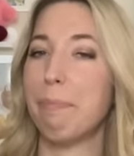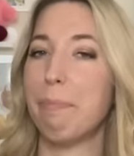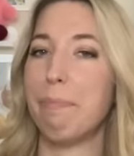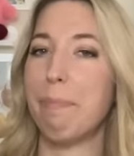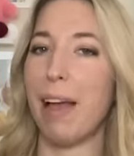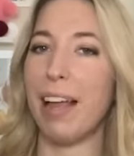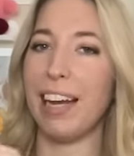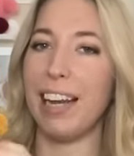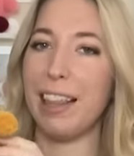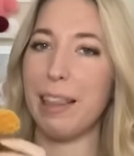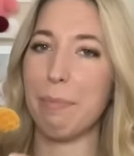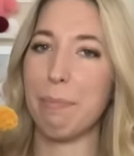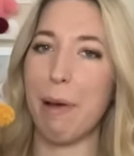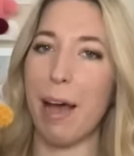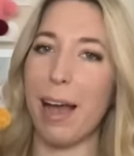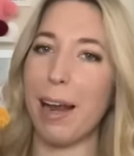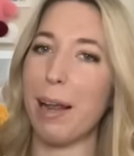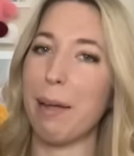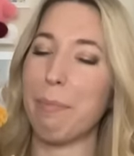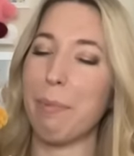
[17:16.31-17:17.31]
Penny the
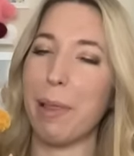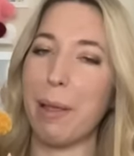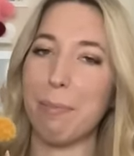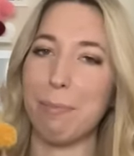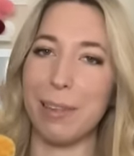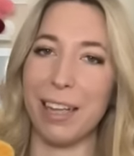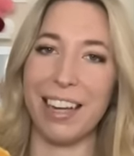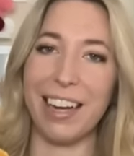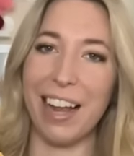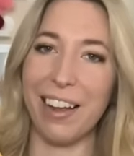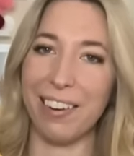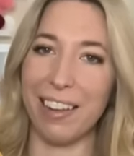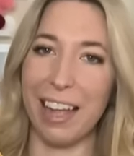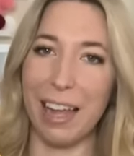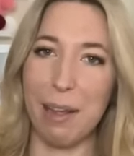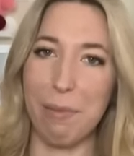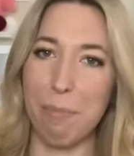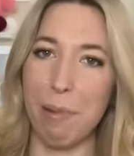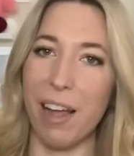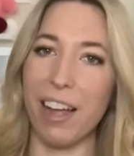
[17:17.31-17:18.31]
pineapple upside down
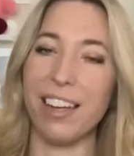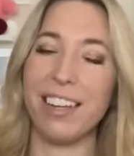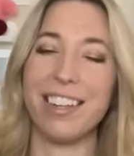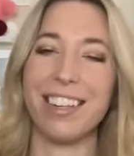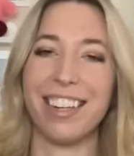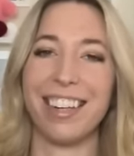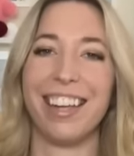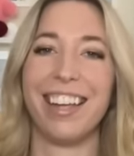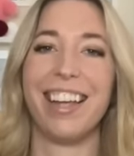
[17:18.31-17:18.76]
cake plush.